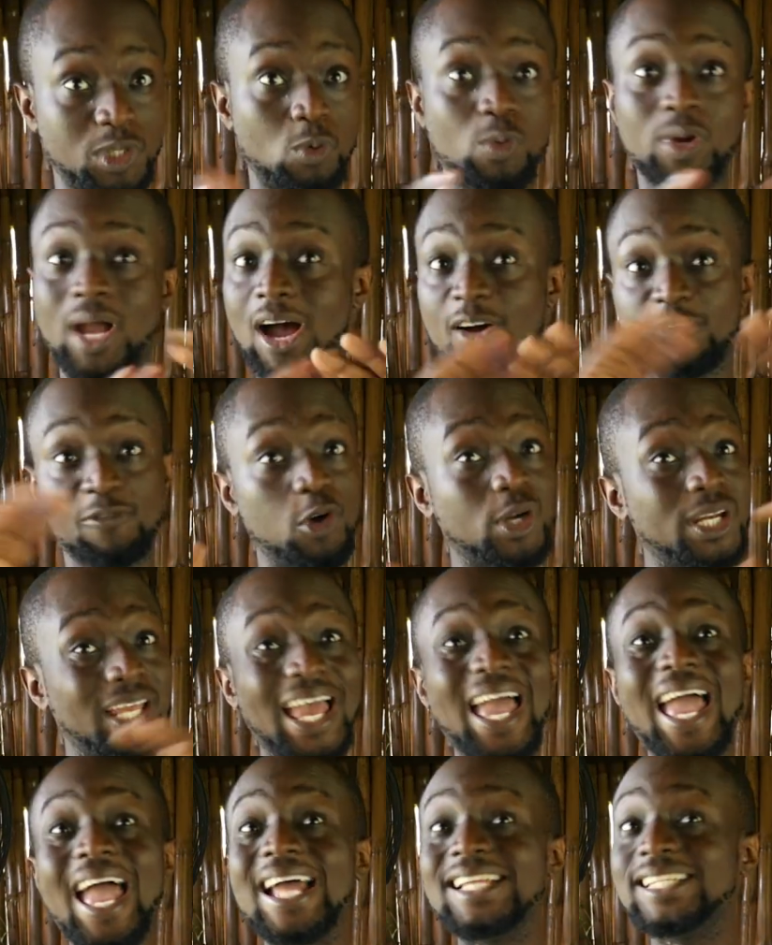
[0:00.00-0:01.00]
We can't afford
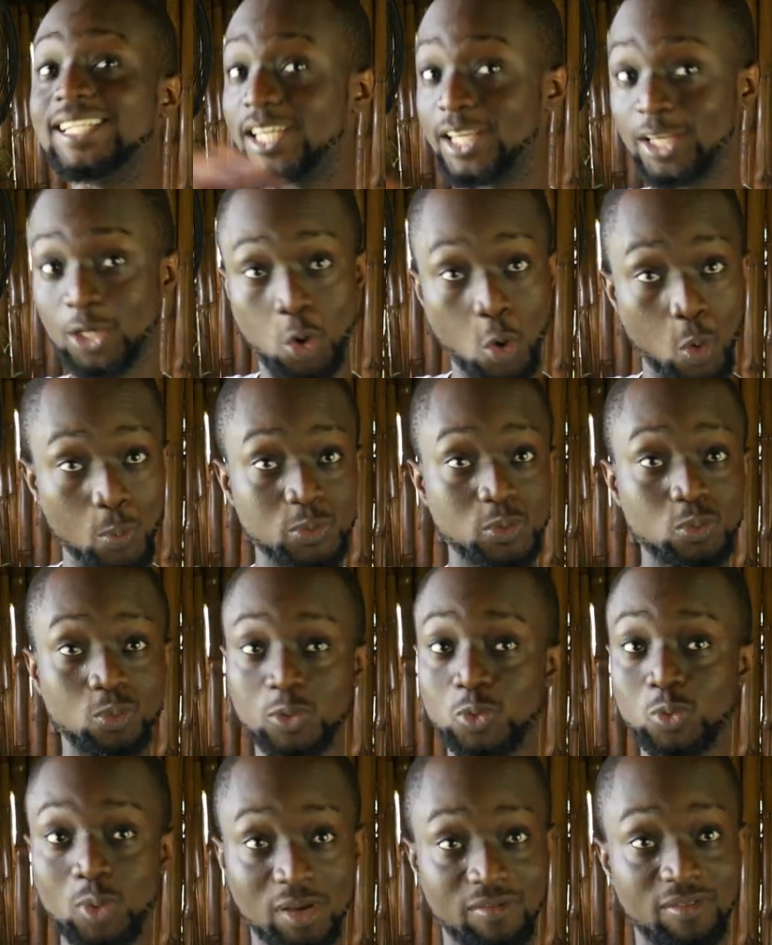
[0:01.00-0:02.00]
any hiccups
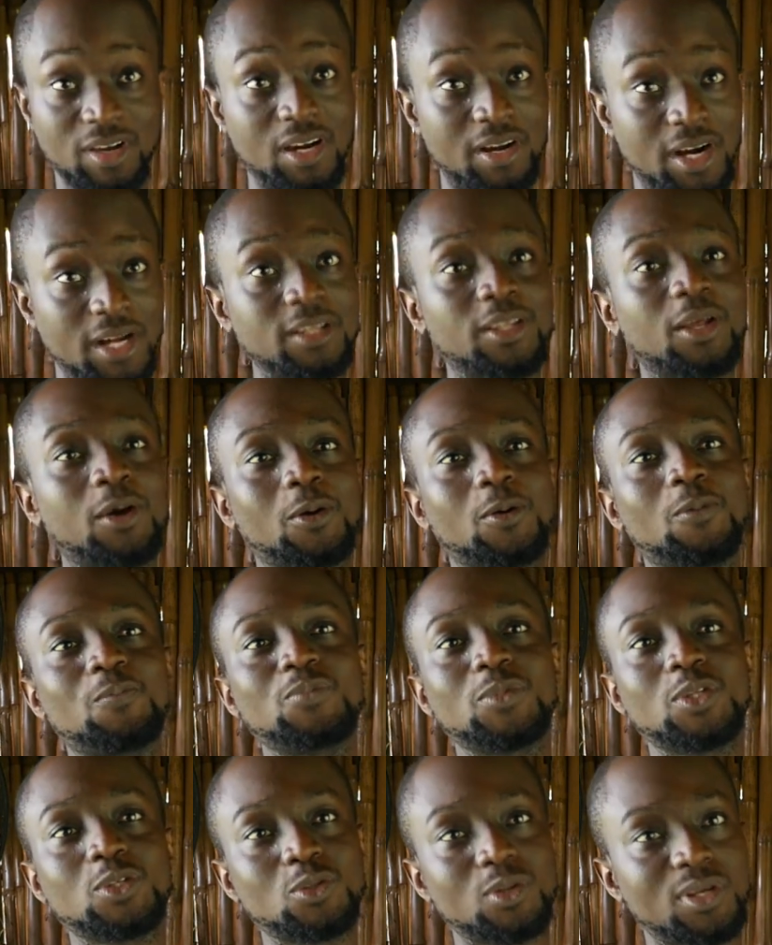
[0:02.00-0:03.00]
whatsoever right now.
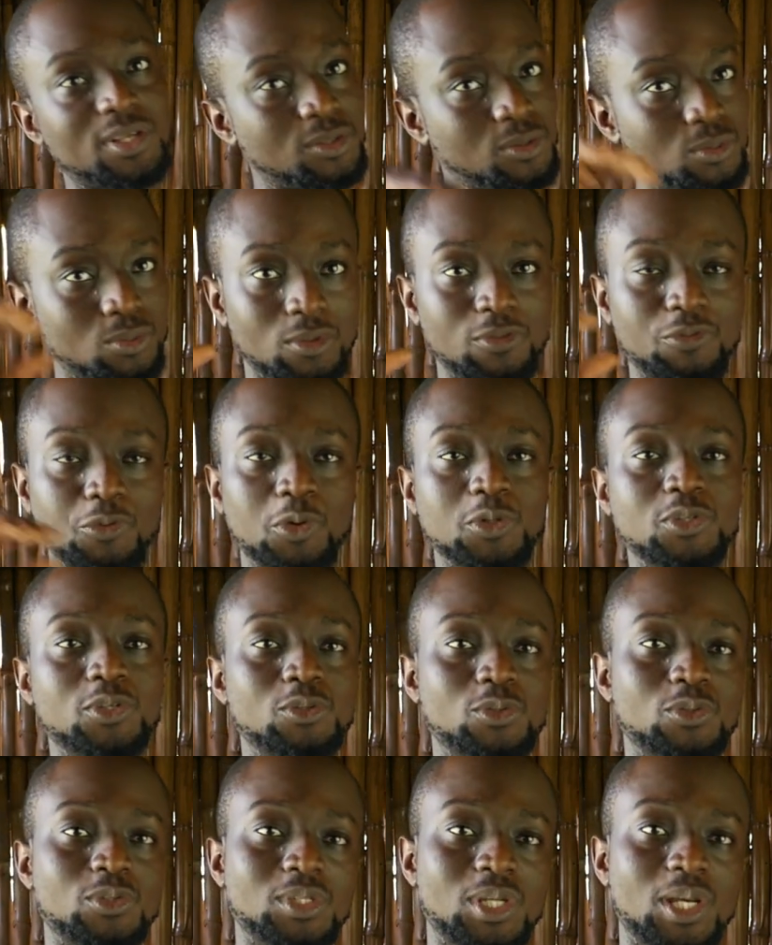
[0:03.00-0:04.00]
So let's focus on
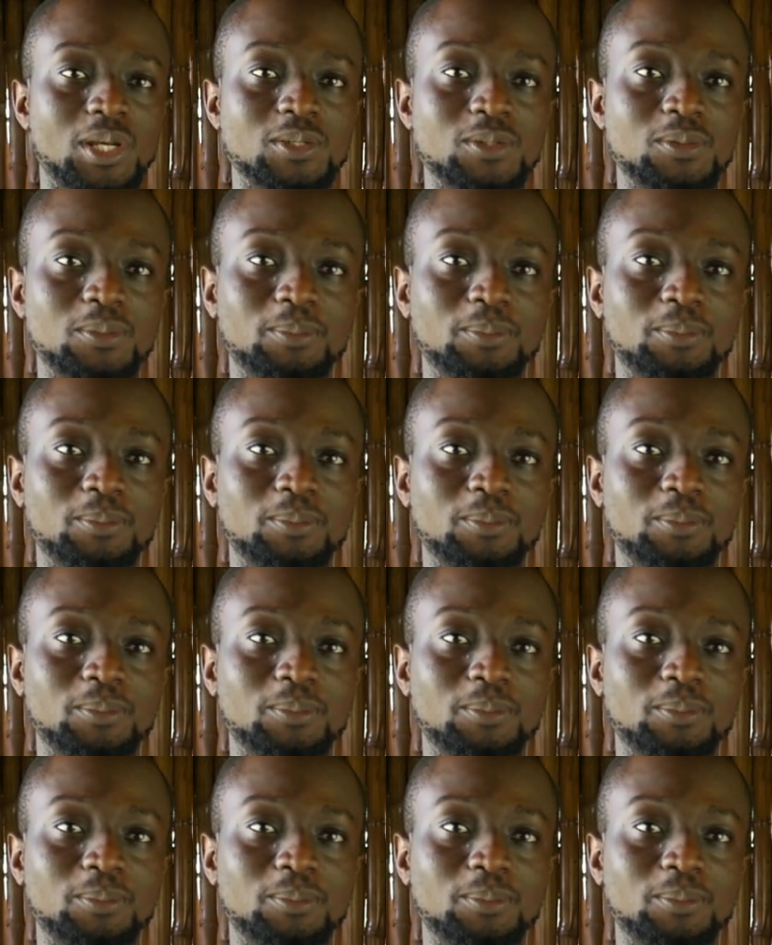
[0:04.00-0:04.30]
those guys.